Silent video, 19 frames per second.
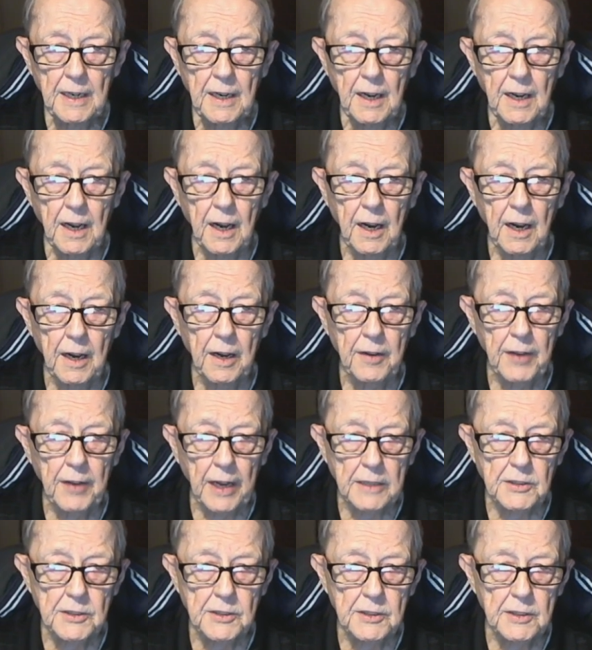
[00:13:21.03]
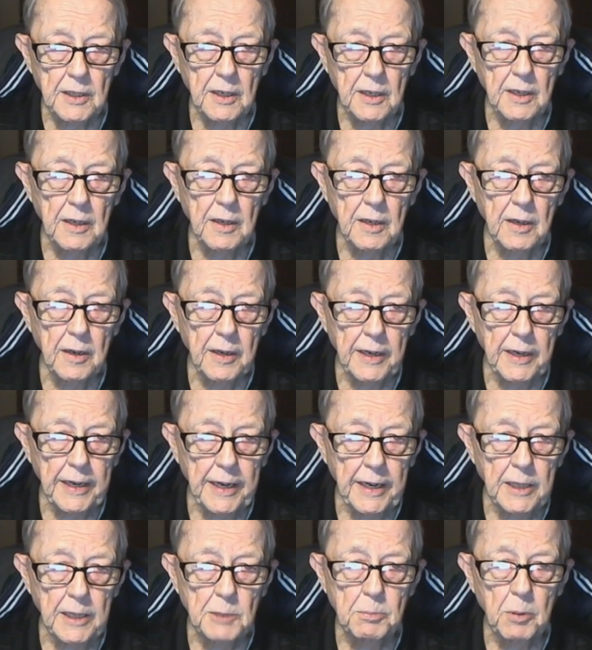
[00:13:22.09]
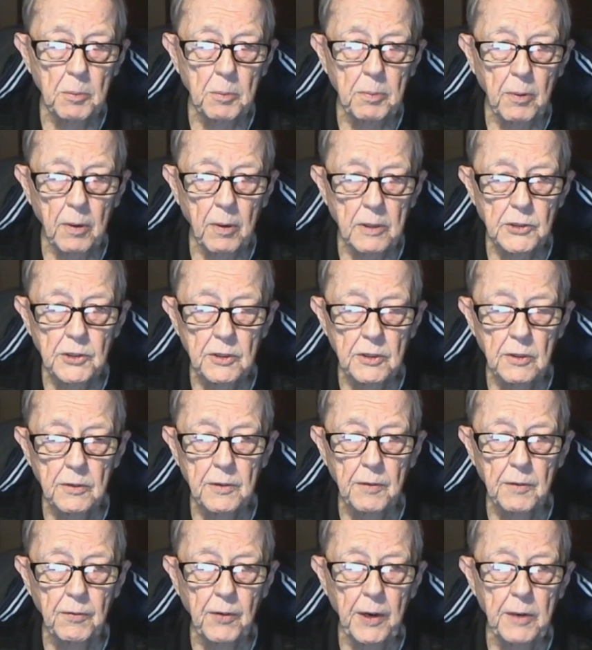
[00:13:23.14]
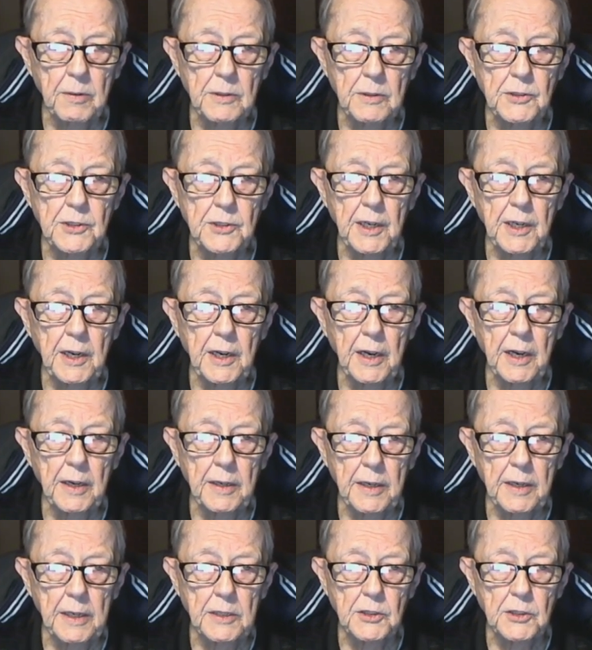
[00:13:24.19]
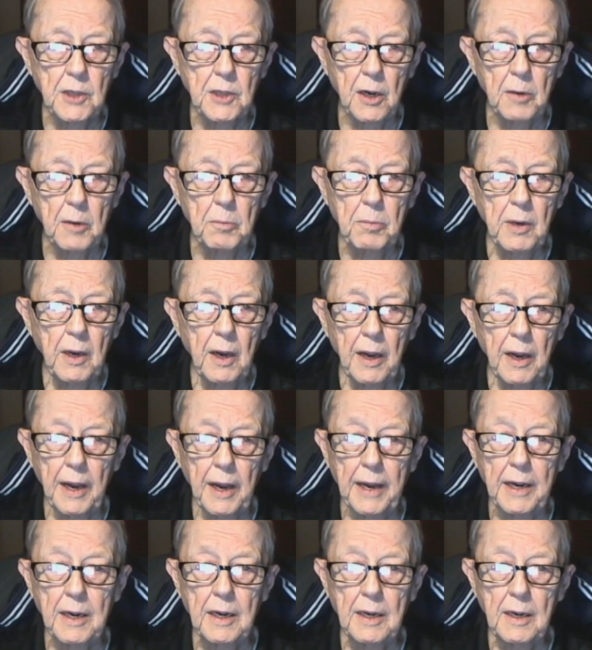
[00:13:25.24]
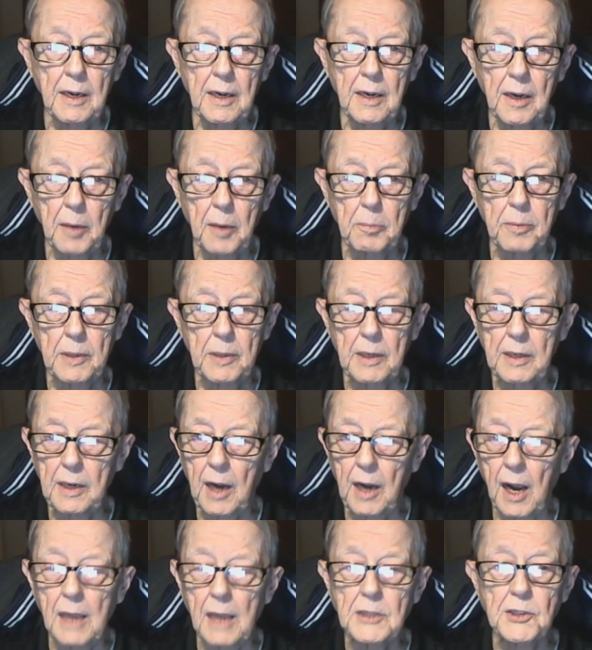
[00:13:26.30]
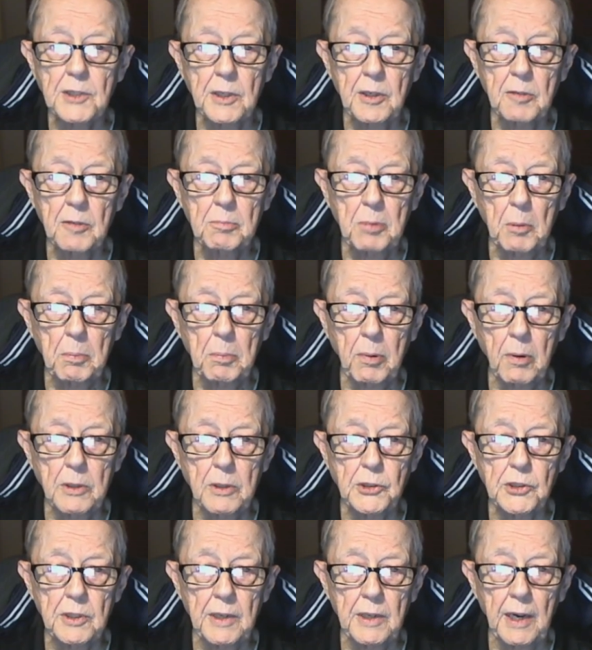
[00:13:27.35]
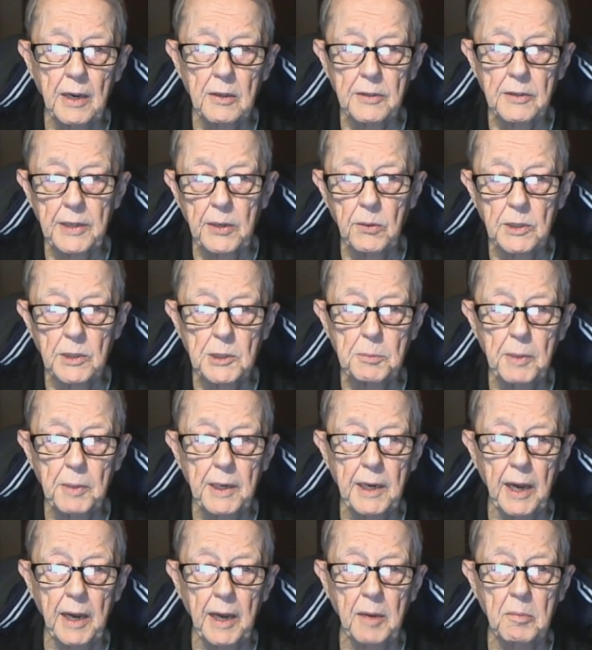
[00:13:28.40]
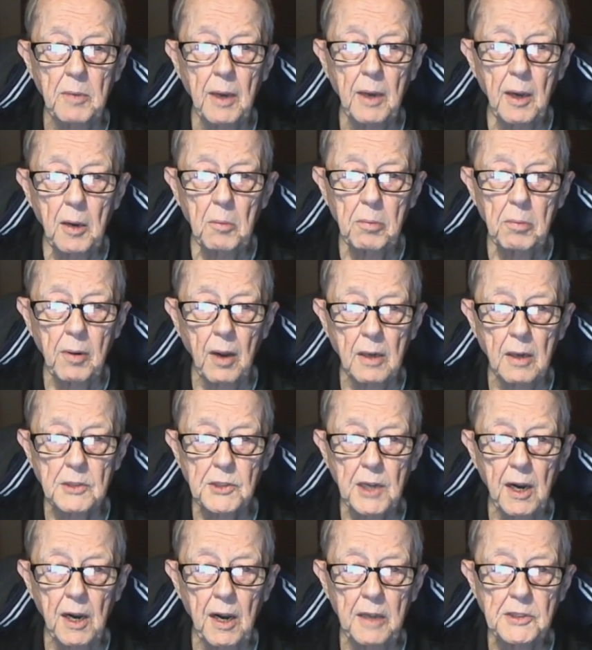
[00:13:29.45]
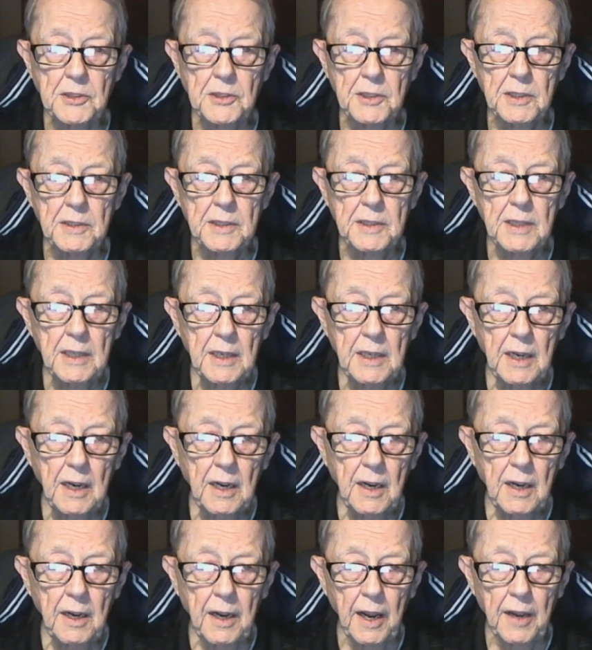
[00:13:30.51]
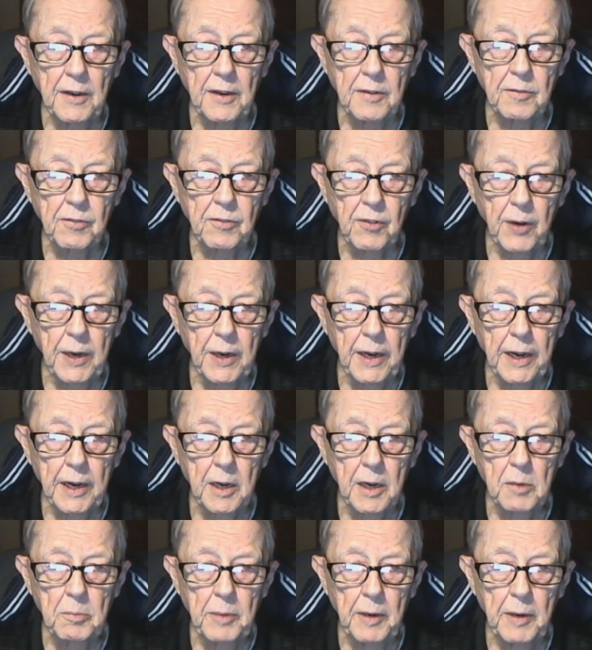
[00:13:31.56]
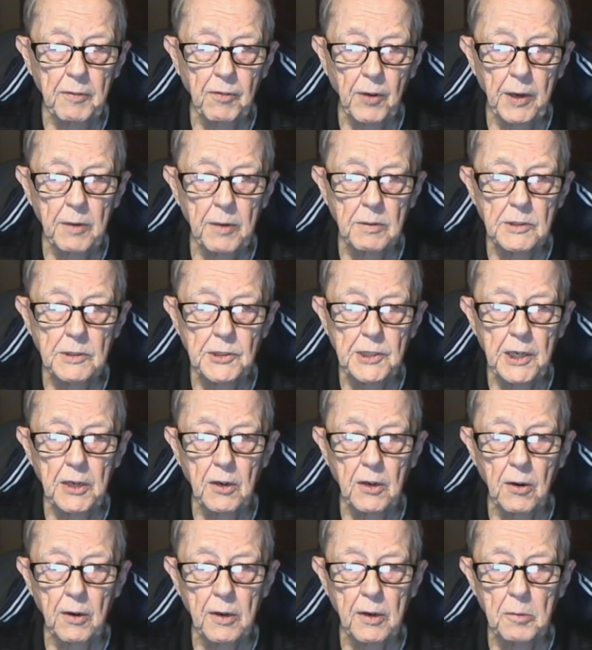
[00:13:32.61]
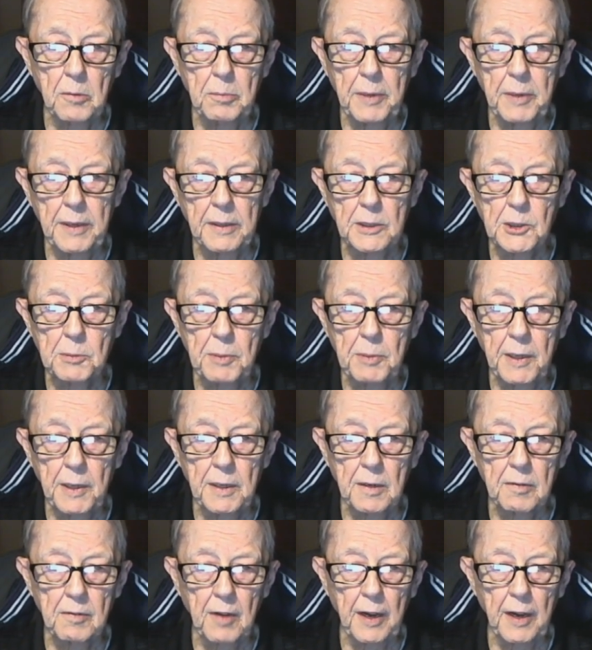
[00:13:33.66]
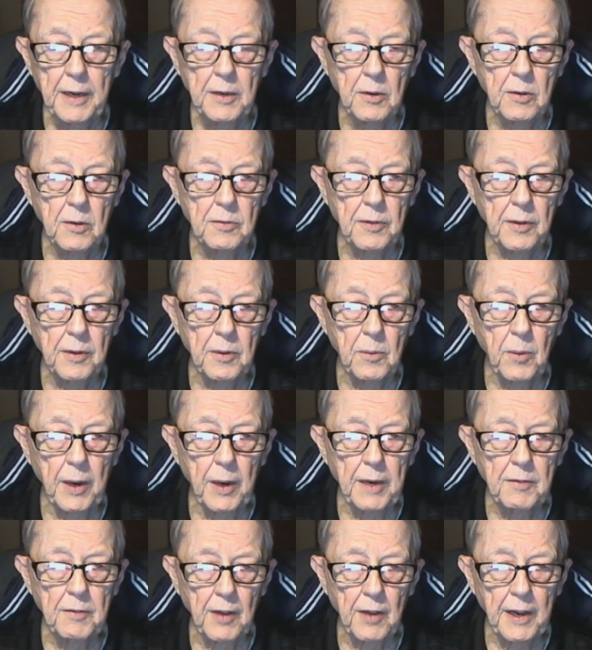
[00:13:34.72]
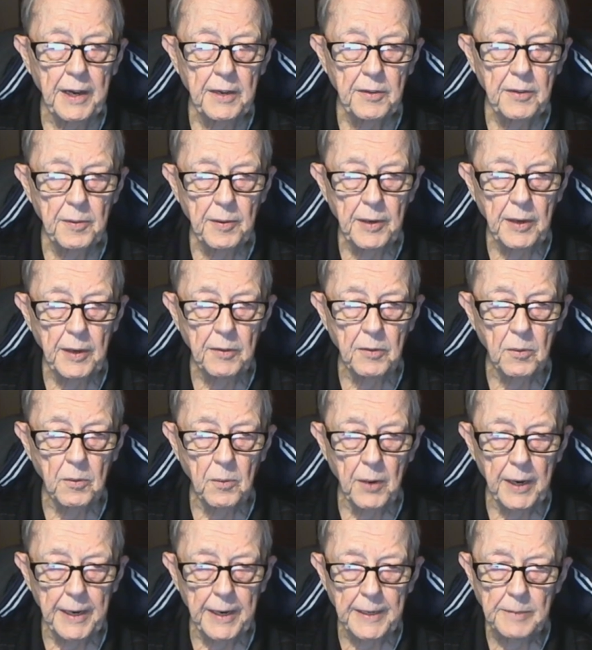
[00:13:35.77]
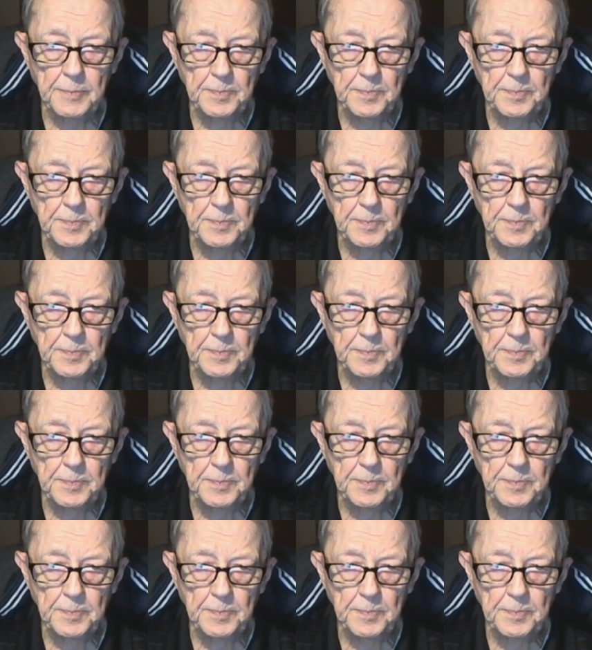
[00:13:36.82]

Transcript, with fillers: Uh, that's uh, E is proportional to frequency, and he stuck a, a constant of proportionality, which became Planck's constant, and it could be frequency or it could be the speed of light over the wavelength, either way.